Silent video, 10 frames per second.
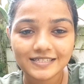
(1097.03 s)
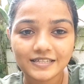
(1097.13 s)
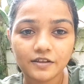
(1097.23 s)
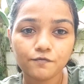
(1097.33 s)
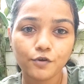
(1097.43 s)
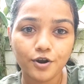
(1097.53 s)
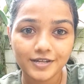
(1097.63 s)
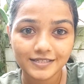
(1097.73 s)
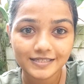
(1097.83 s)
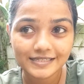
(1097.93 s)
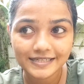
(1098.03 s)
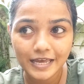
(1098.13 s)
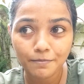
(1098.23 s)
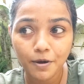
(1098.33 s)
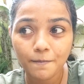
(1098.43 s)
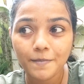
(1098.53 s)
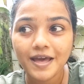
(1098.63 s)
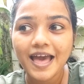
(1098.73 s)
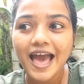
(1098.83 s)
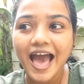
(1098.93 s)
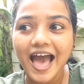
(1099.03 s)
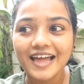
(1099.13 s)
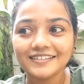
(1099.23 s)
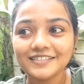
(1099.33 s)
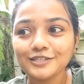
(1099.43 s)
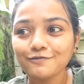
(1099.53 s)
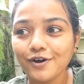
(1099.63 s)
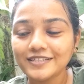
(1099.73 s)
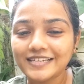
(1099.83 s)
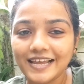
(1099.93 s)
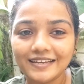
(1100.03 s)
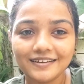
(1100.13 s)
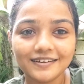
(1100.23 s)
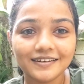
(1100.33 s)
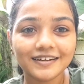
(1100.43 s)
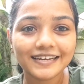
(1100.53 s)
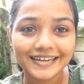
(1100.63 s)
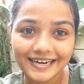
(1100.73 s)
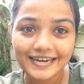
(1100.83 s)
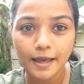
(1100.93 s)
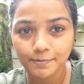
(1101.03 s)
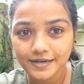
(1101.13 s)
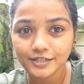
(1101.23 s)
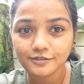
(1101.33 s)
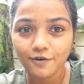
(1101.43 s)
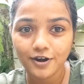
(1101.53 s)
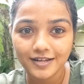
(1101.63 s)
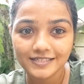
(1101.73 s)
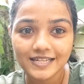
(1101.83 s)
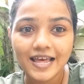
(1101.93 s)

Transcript: The inflorescence came up, and this was like a great happiness for us.